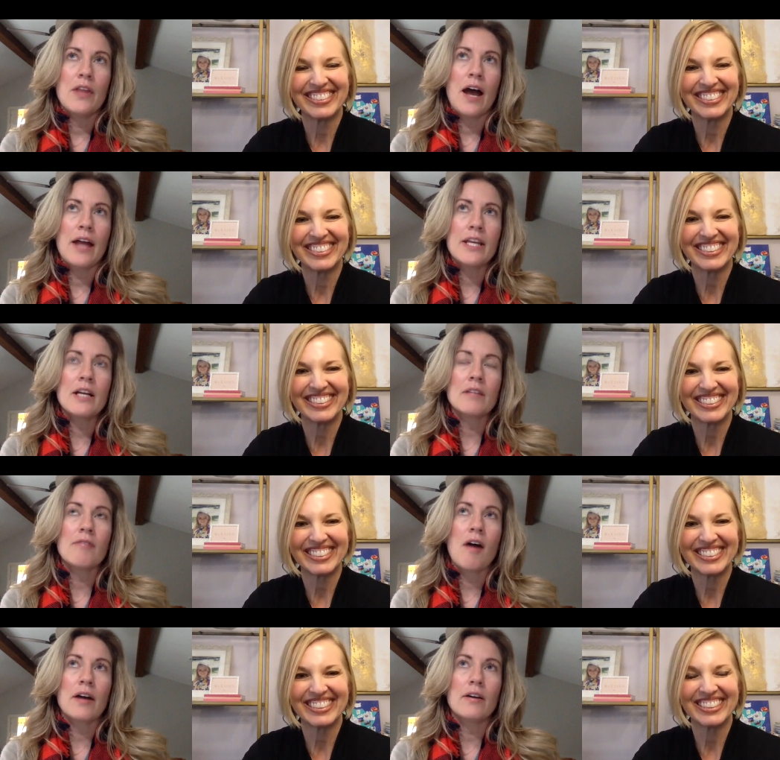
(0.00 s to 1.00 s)
Speaker 1: I think a
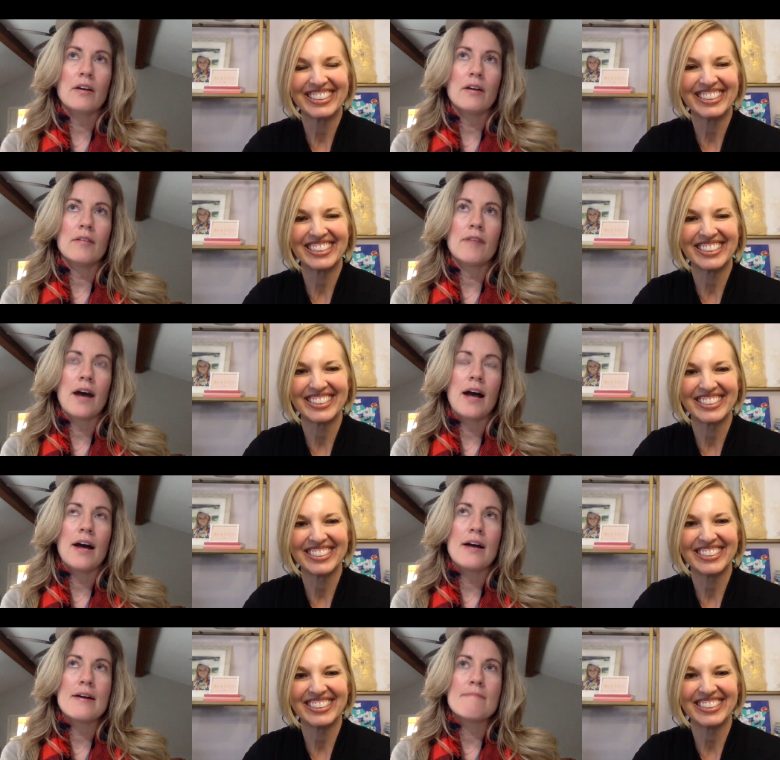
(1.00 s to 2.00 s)
lot of
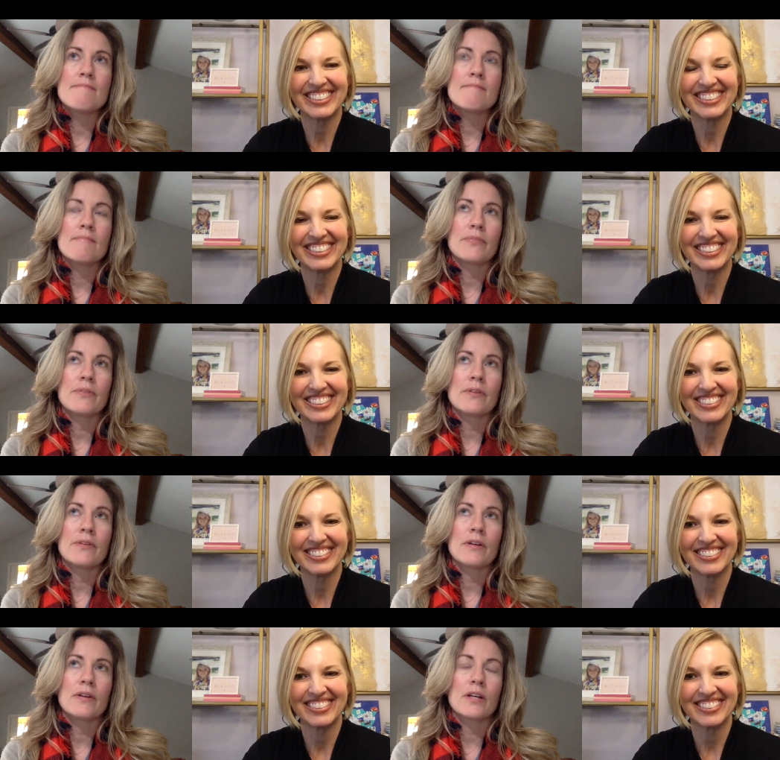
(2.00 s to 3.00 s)
um,
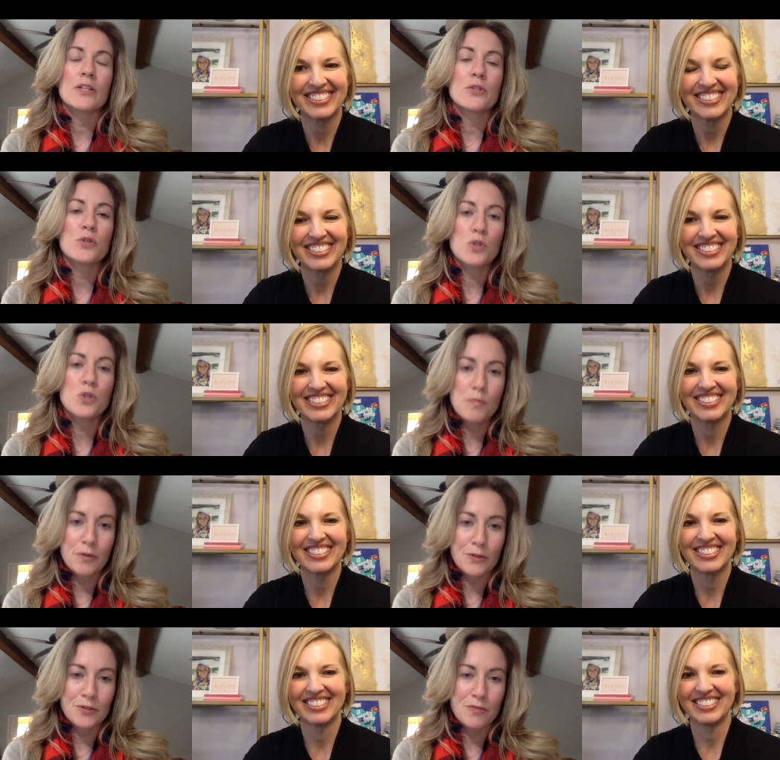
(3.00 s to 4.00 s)

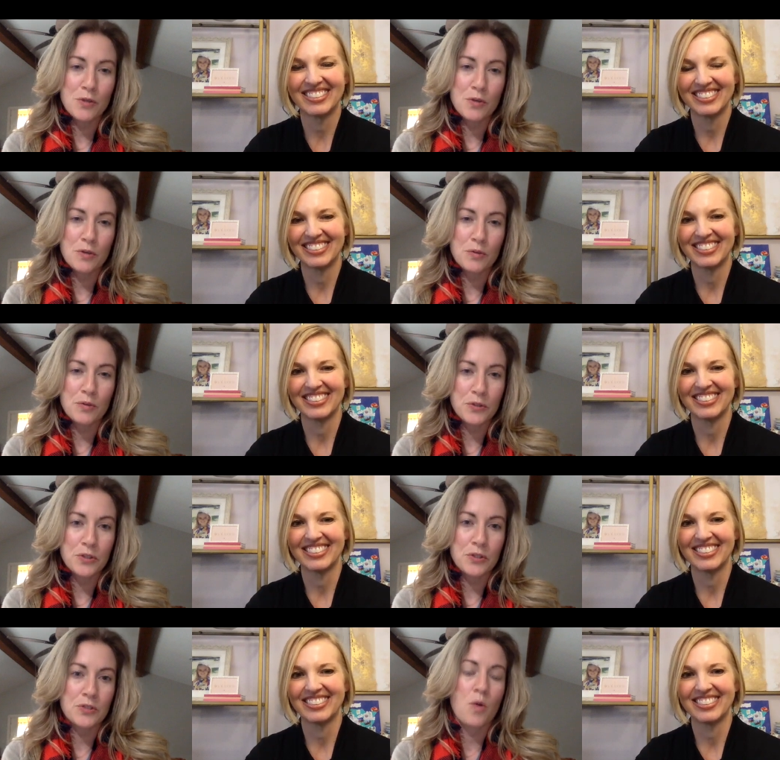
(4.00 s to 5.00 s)
consumers view a
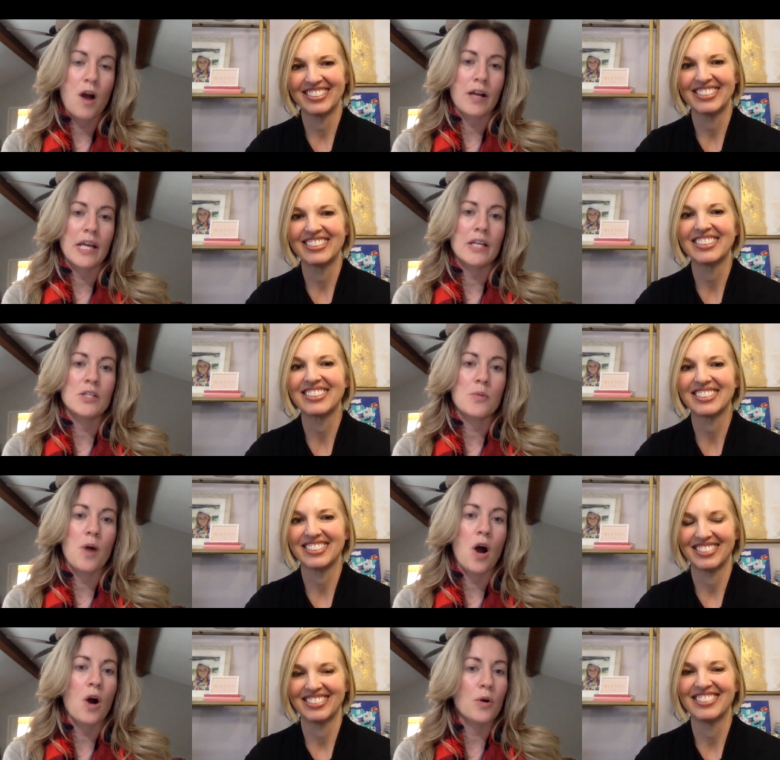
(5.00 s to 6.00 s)
realtor as walking into a
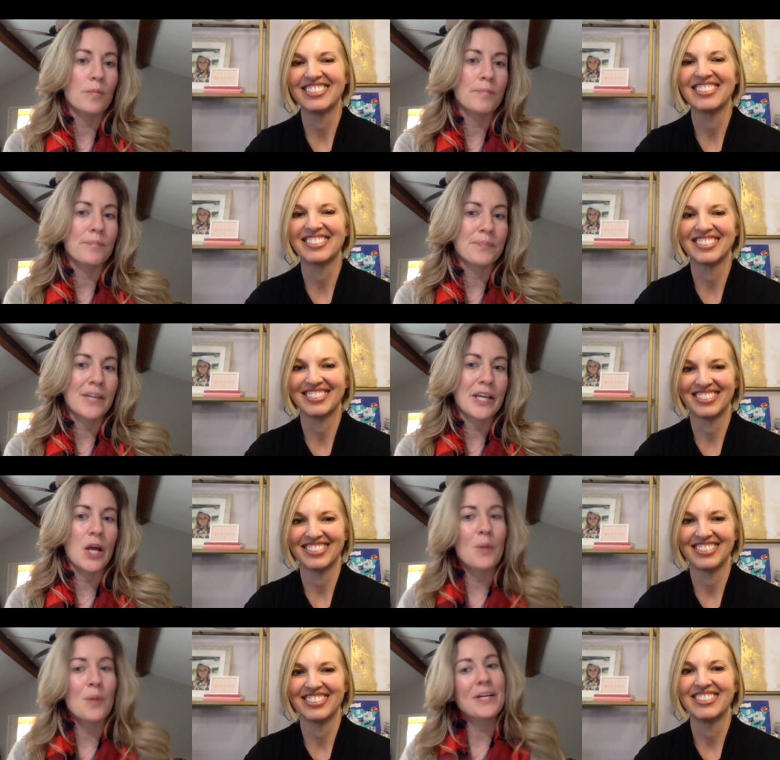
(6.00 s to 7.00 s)
home and
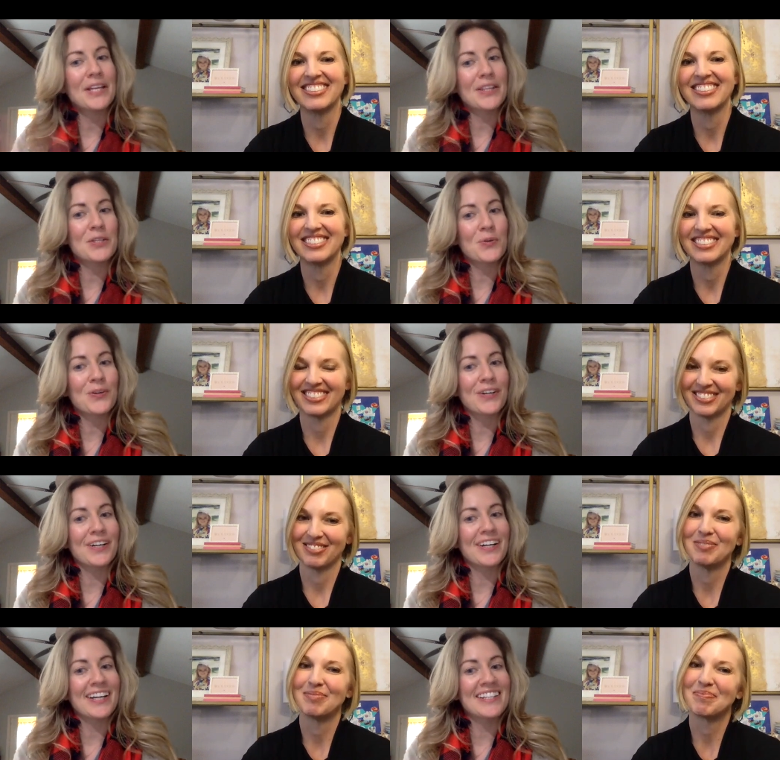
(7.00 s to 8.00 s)
opening the
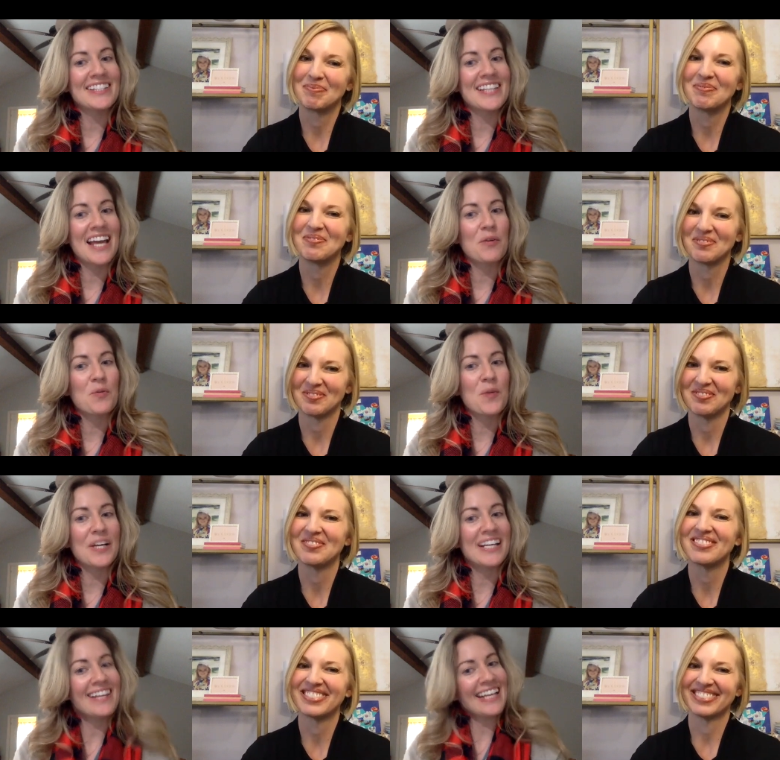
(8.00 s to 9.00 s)
door and then saying, Well, what
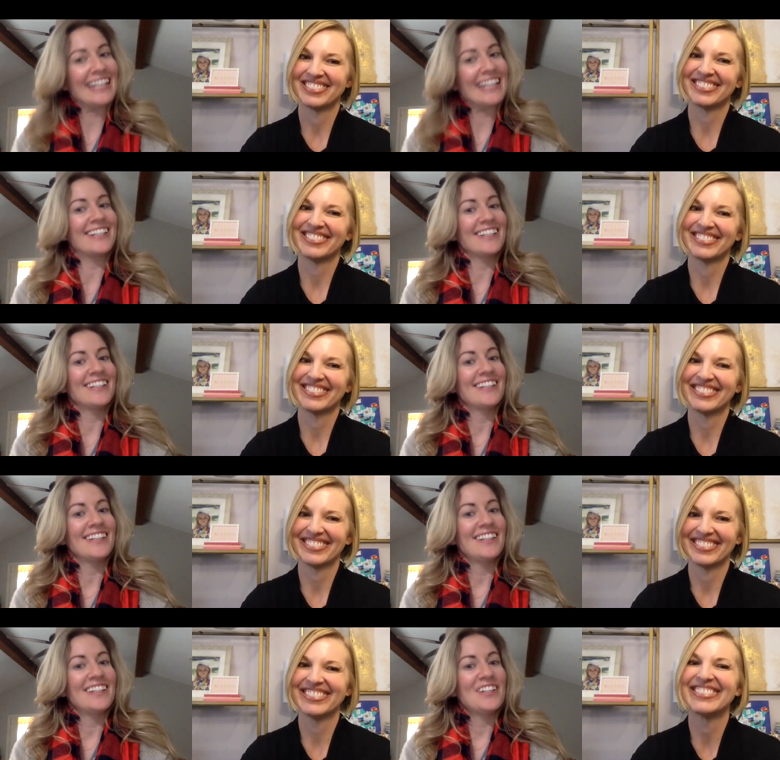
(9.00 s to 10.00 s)
do you think?
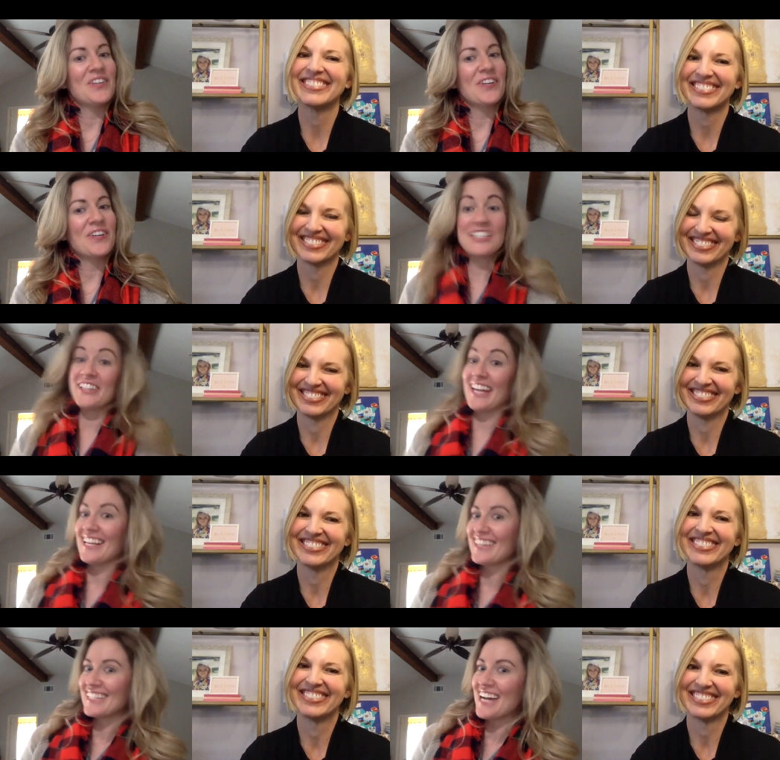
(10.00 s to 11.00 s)
Or mm-hmm. do you like
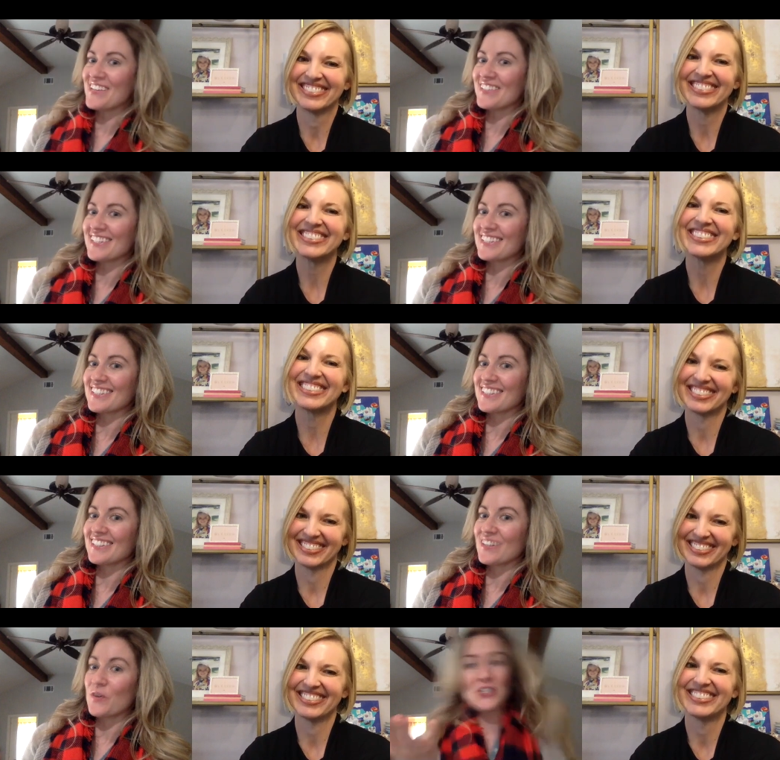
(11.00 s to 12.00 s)
this house?
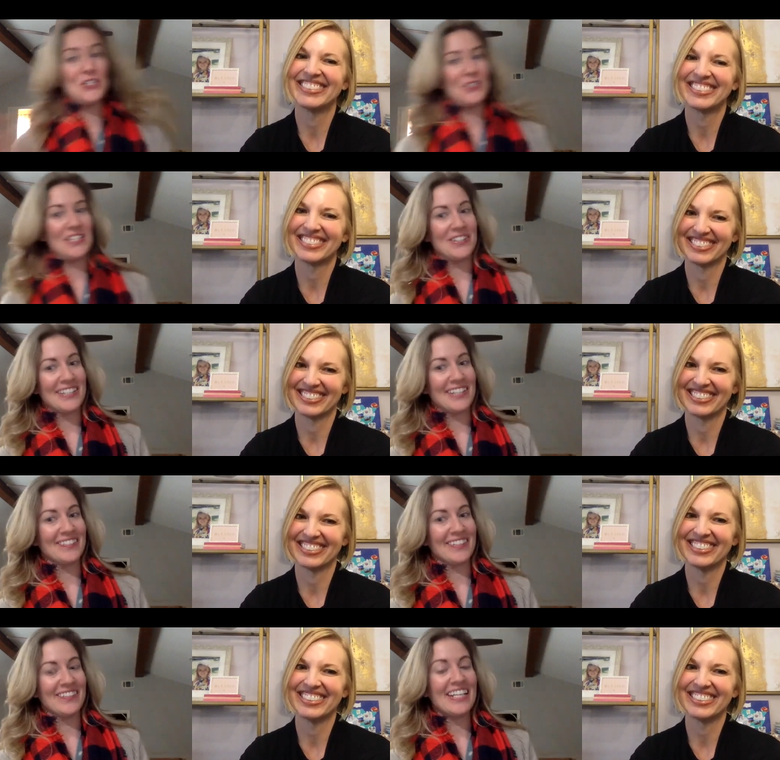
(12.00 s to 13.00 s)
Or could you see yourself
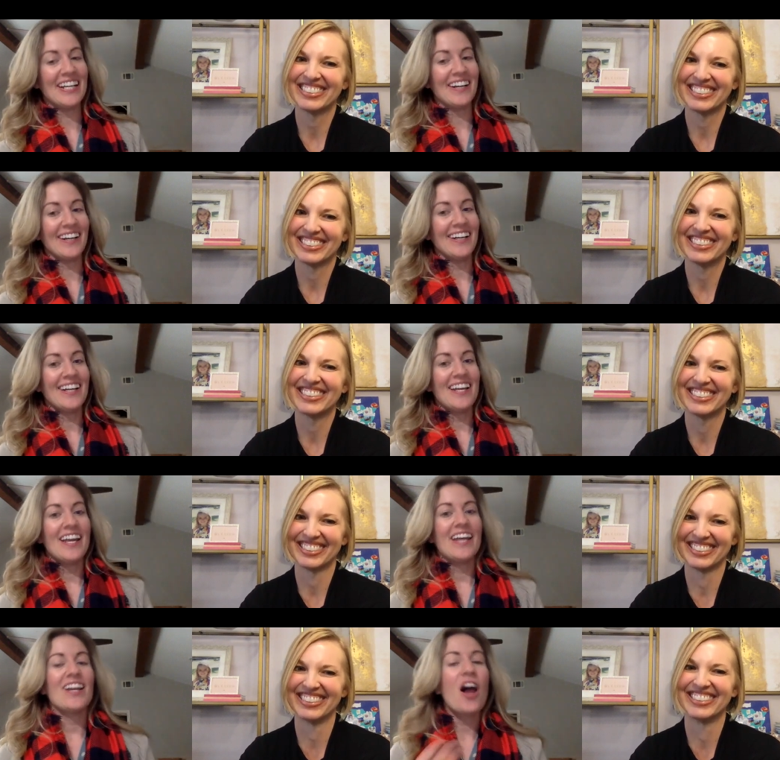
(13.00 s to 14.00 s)
living here?
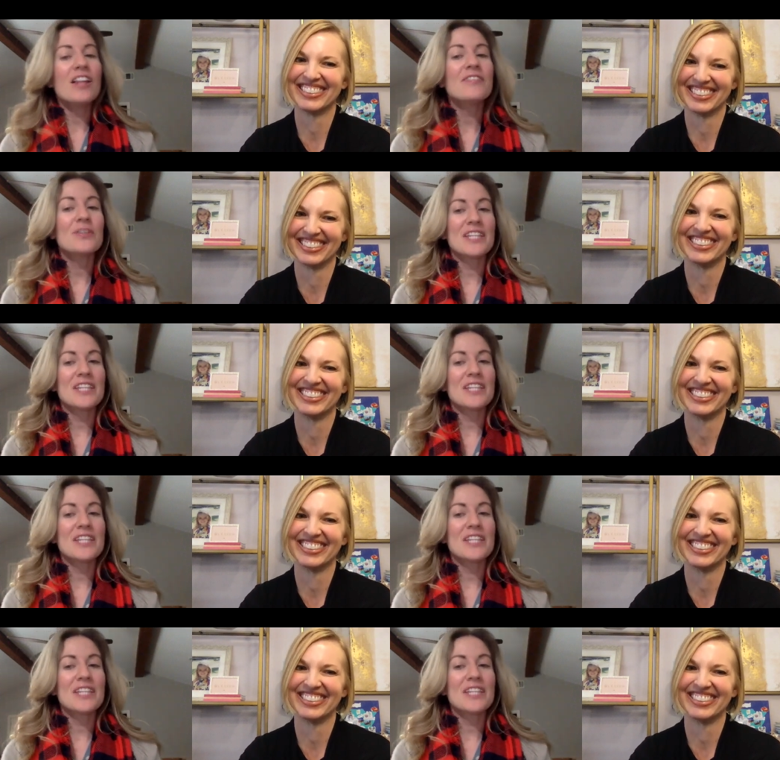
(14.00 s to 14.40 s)
And all of those